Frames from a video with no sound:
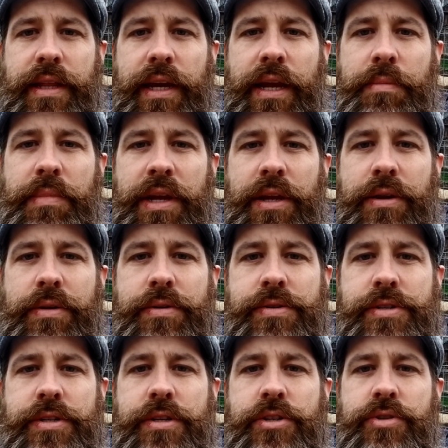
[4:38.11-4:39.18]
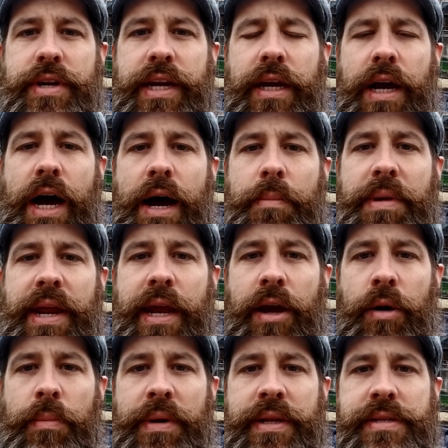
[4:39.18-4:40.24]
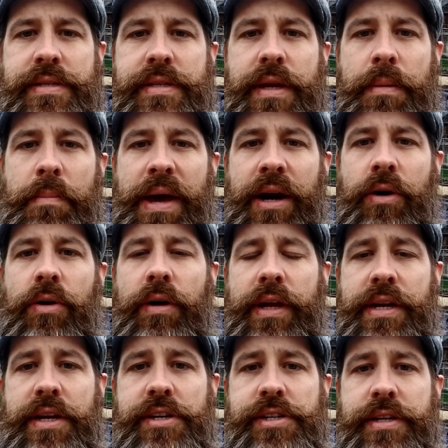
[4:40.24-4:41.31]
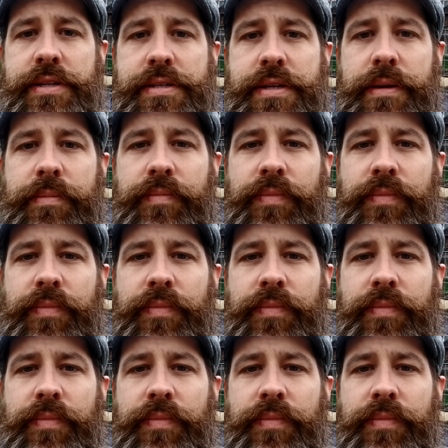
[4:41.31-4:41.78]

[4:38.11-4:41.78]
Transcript: that can be used to treat common ailments and medical conditions.